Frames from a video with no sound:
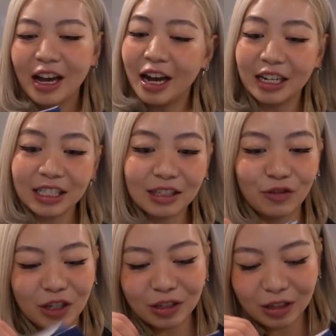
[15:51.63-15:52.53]
I just
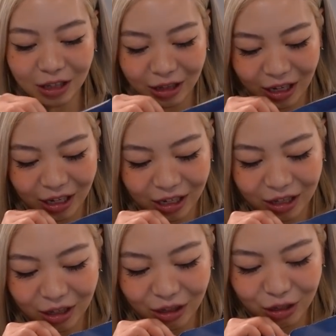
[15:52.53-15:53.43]
feel the
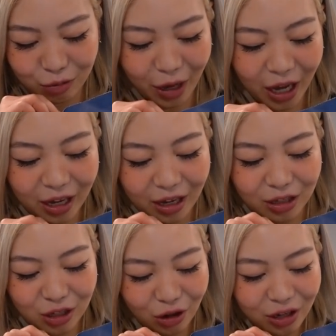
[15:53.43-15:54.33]
need to buy a
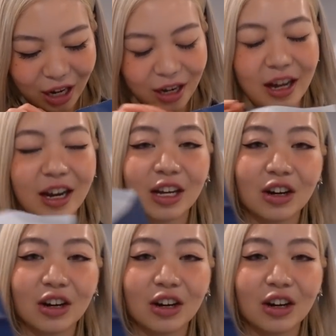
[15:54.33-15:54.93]
donut, and I